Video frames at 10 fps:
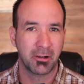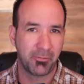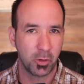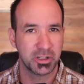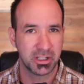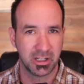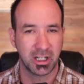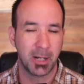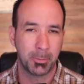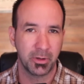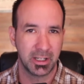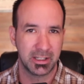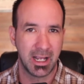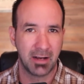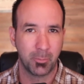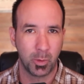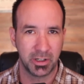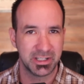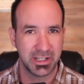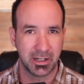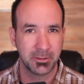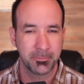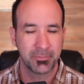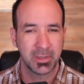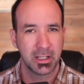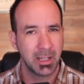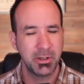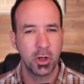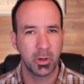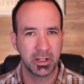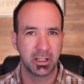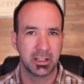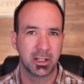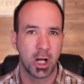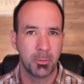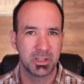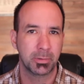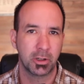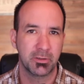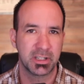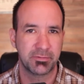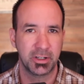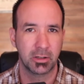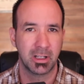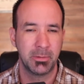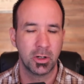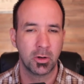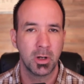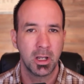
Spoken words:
focus on a couple than to have ones there? Let me know in the comments below this video. Let me know,